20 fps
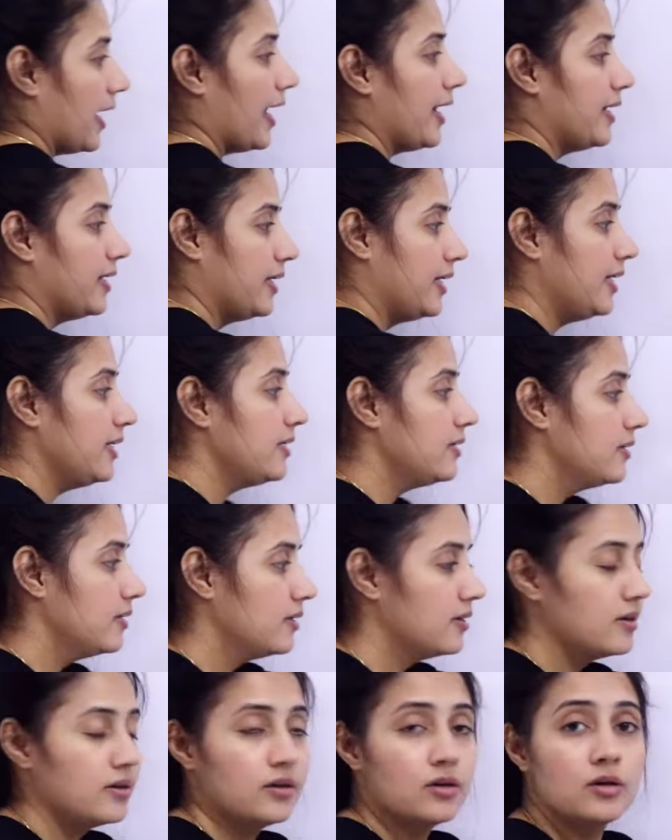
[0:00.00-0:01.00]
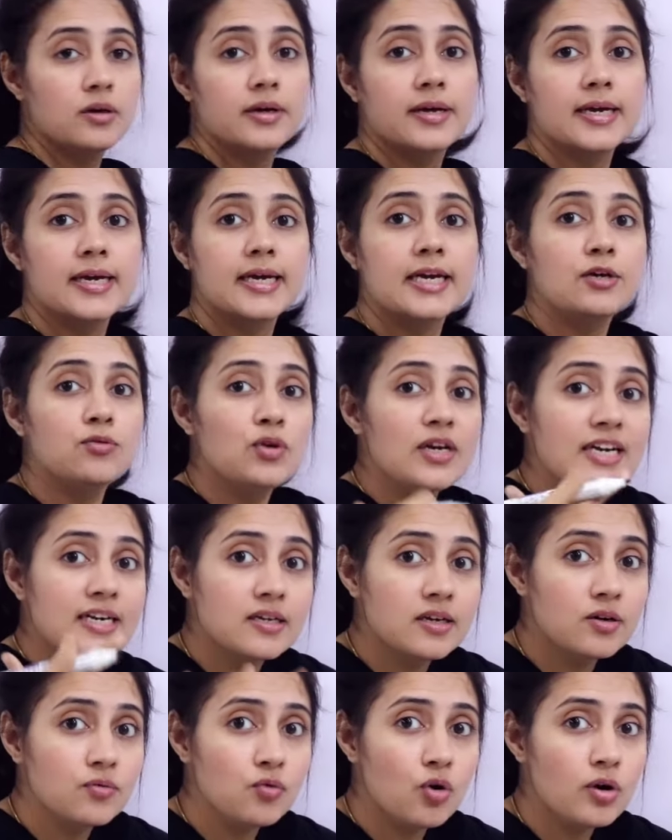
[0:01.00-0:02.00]
And it will
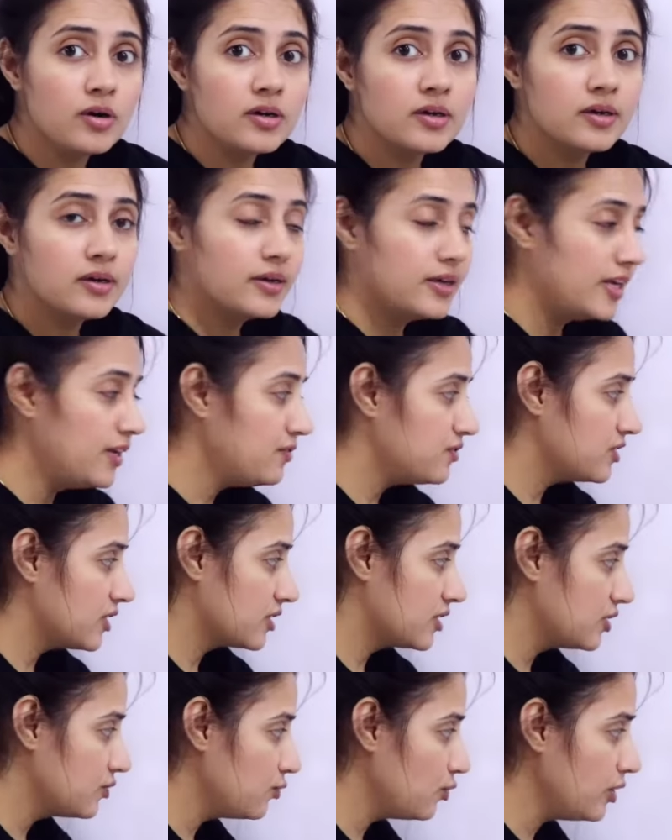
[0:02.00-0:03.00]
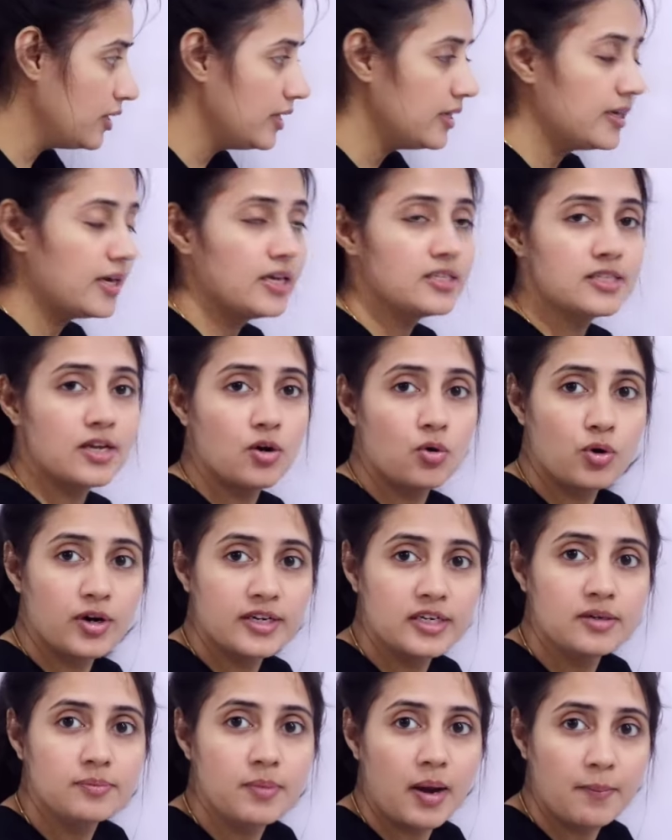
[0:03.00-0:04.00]
return what? If successfully it has
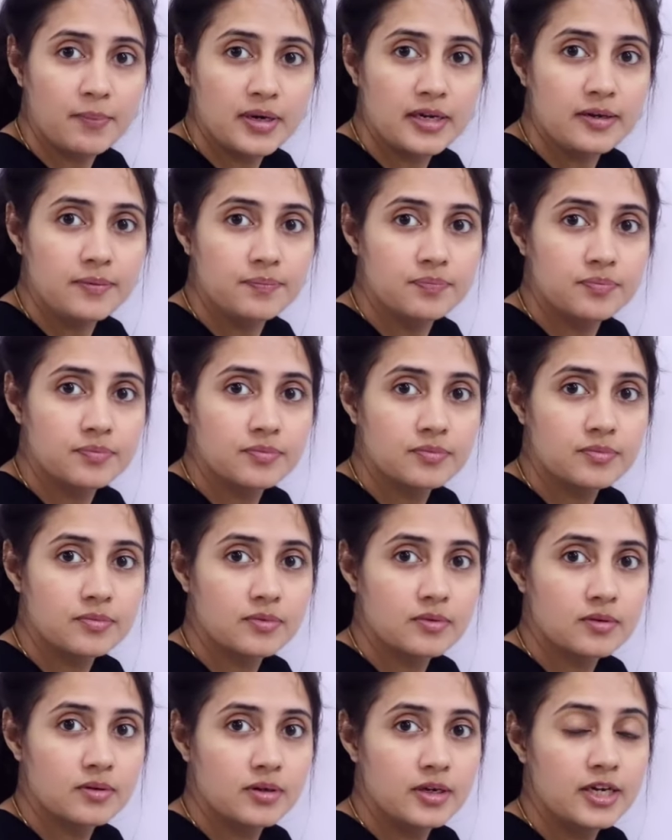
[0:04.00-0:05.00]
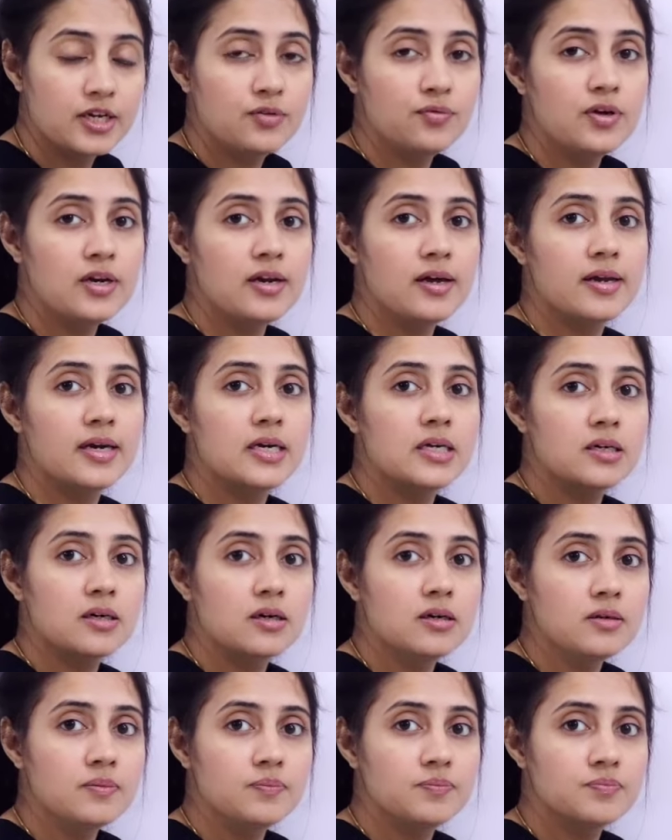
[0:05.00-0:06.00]
allocated memory, it will
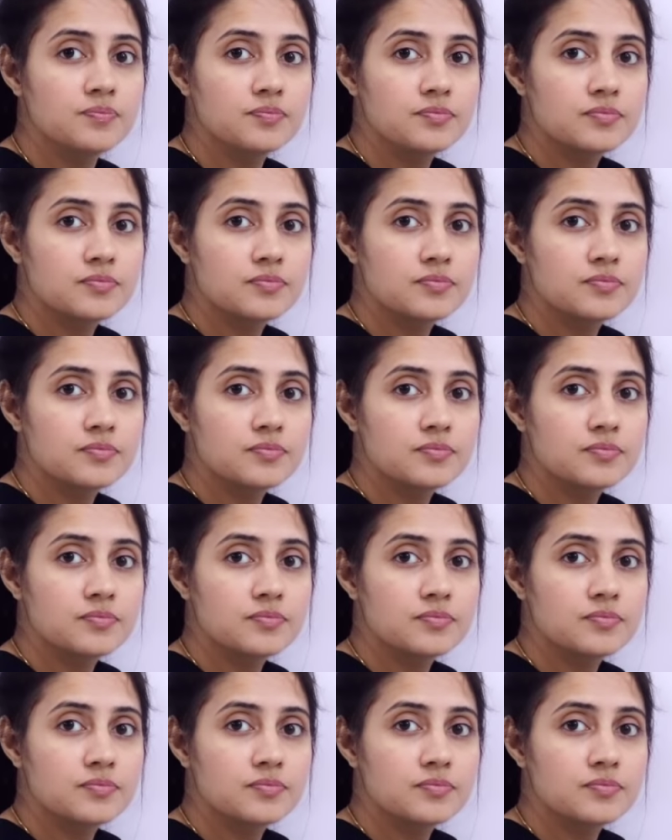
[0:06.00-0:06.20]
return